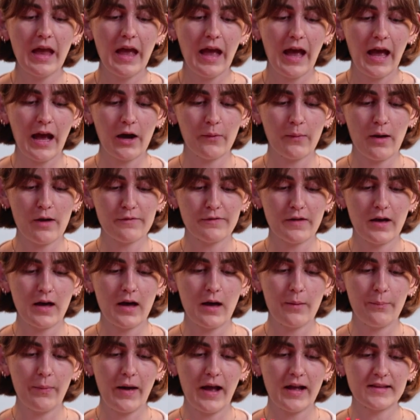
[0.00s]

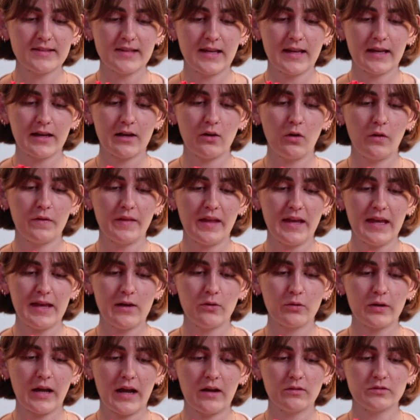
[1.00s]
However, padding on the
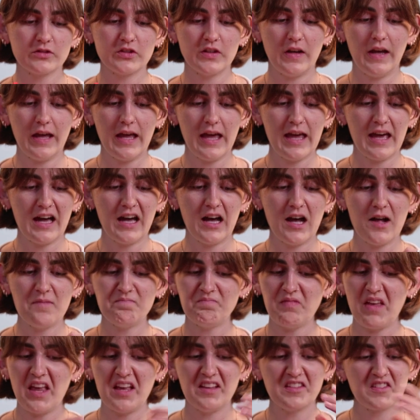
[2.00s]
heel counter here
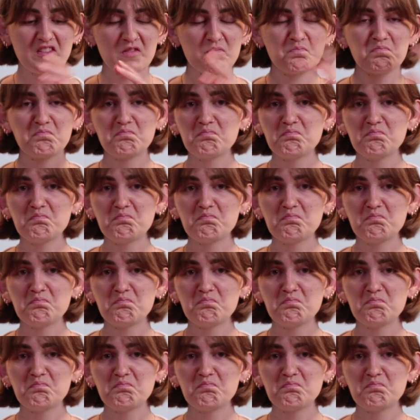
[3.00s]
is